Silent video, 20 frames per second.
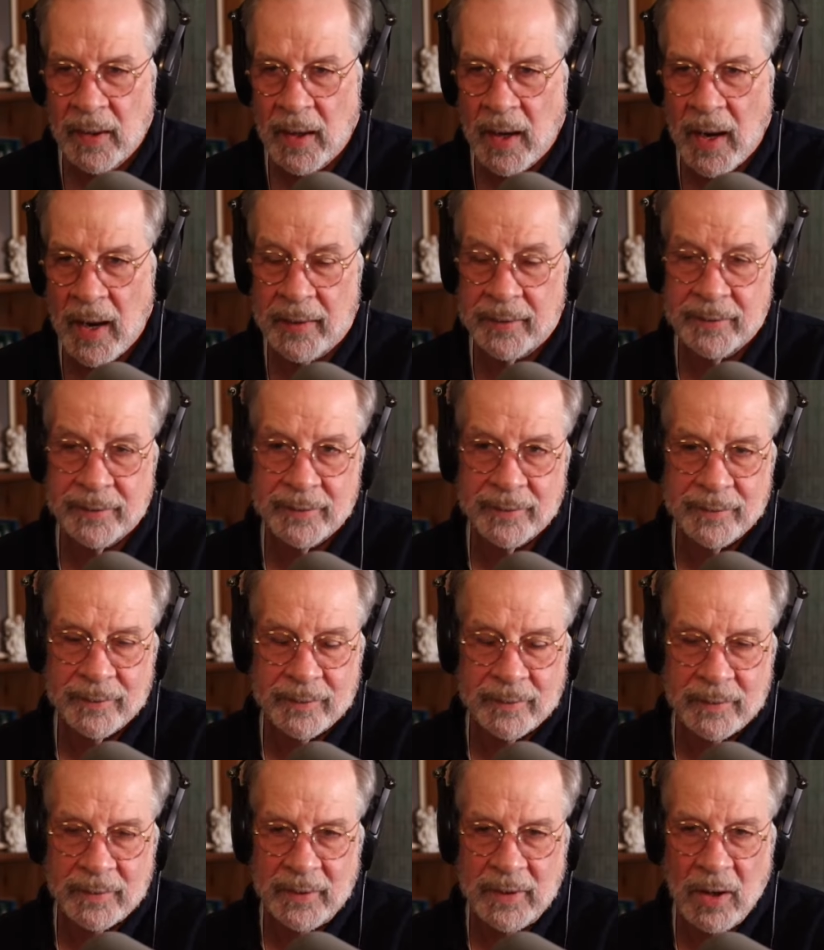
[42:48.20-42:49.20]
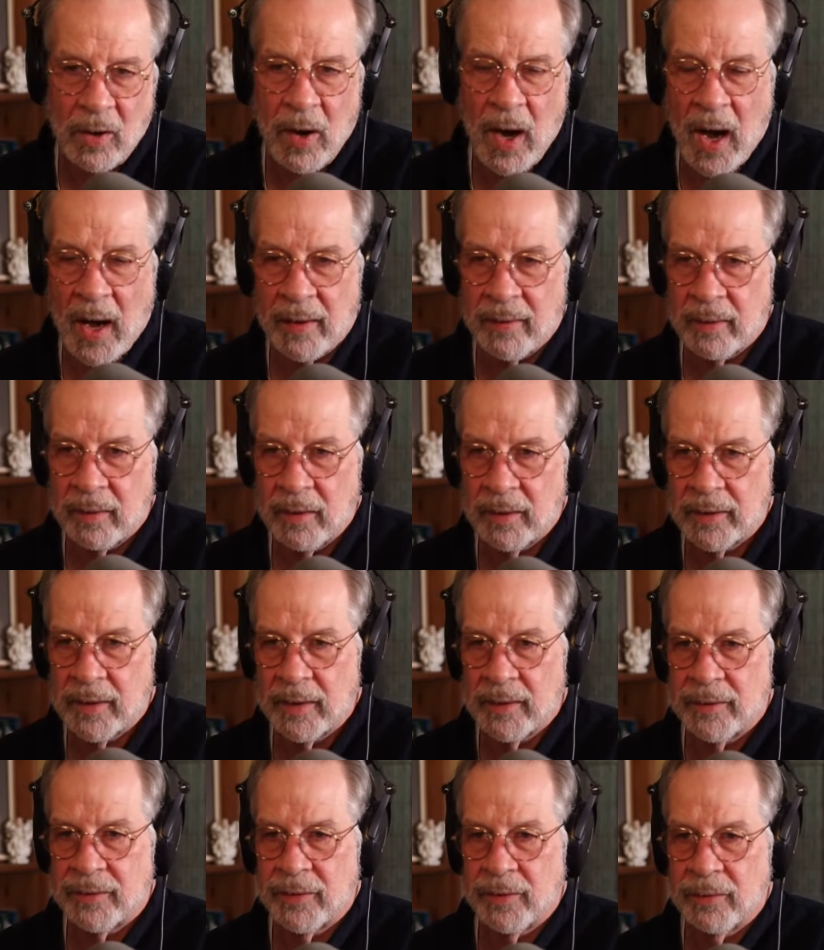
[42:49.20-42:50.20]
And, I look
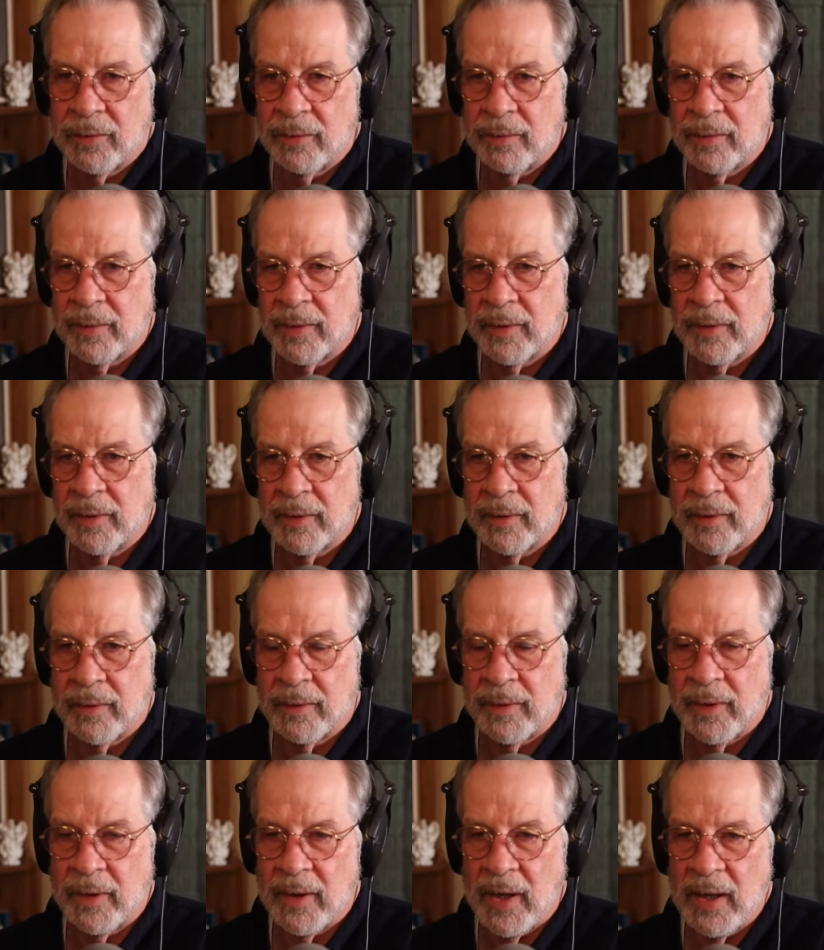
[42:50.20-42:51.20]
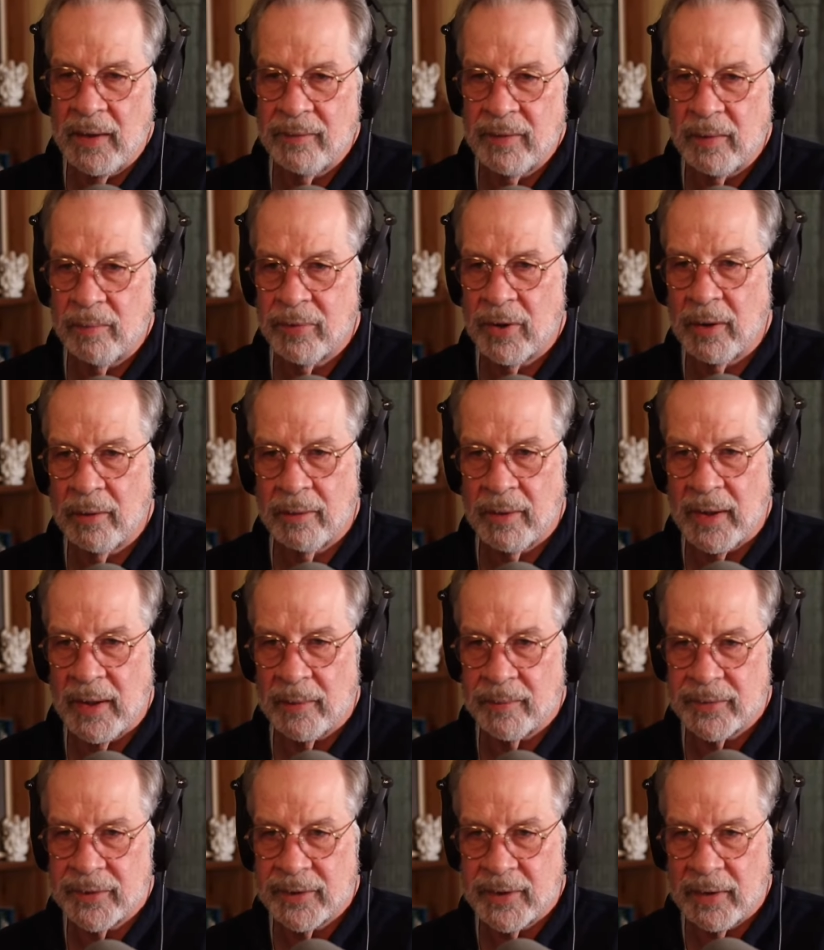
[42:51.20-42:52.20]
into the Navy
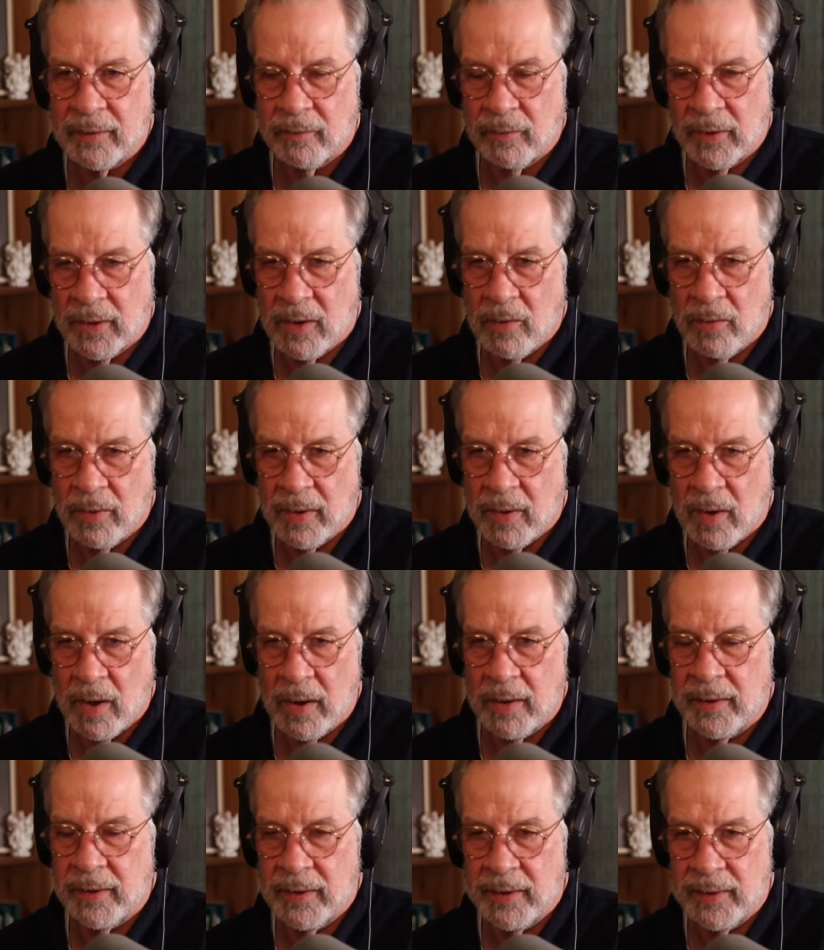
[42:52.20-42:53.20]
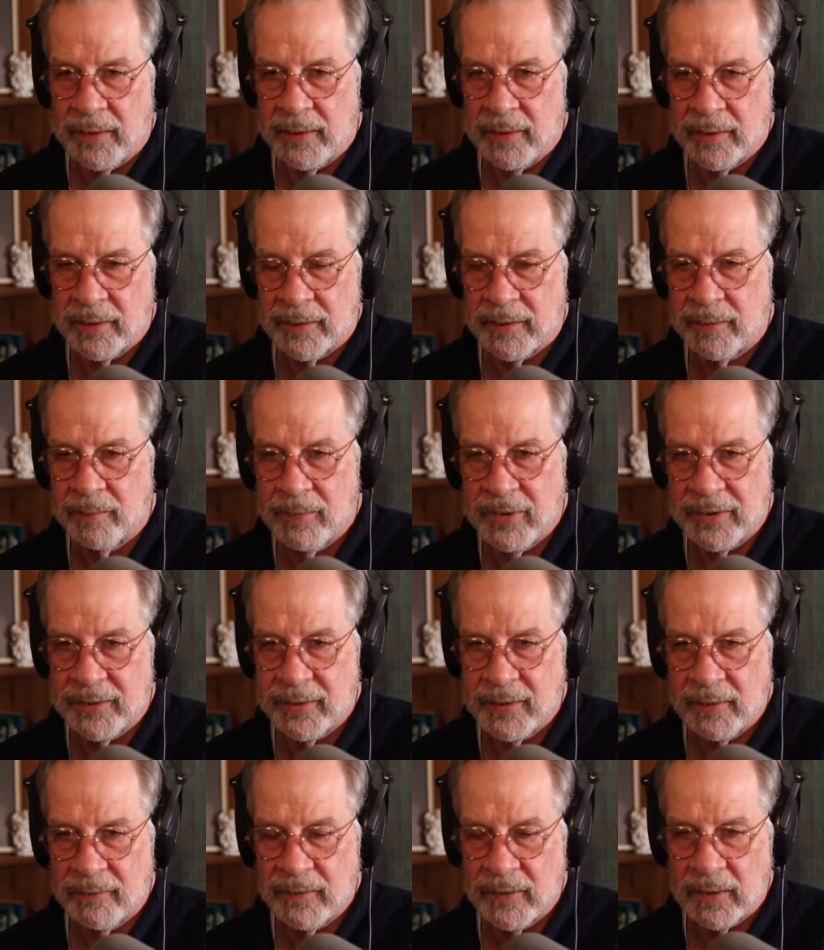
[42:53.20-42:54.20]
programs that were going on in the
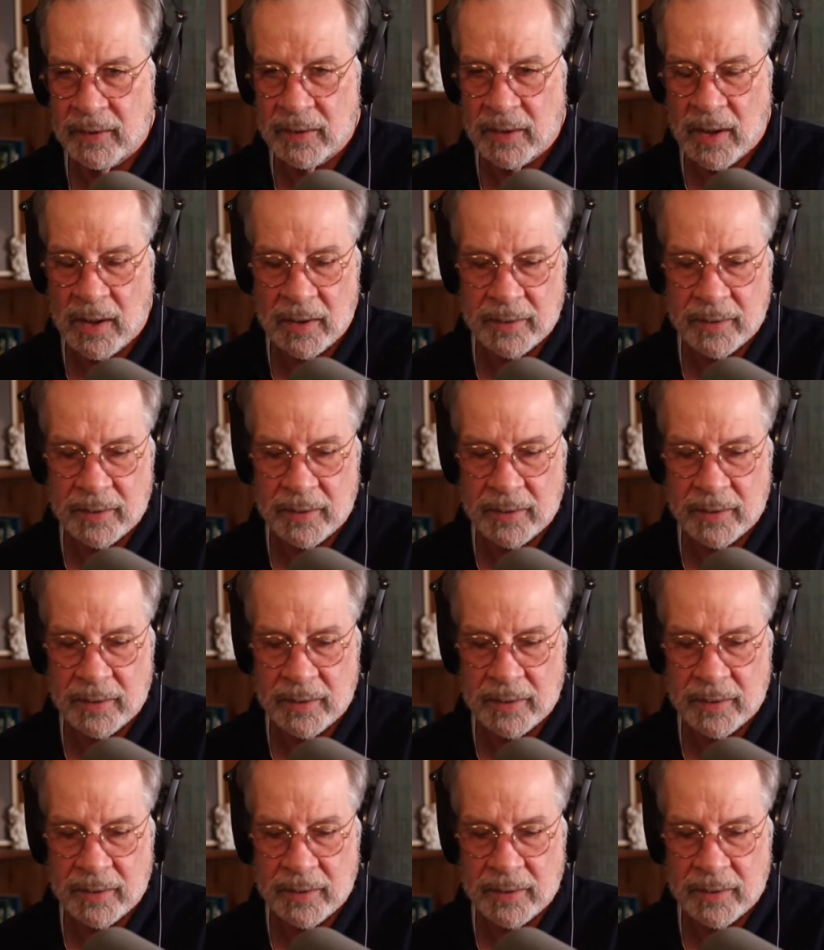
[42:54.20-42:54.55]
Pacific.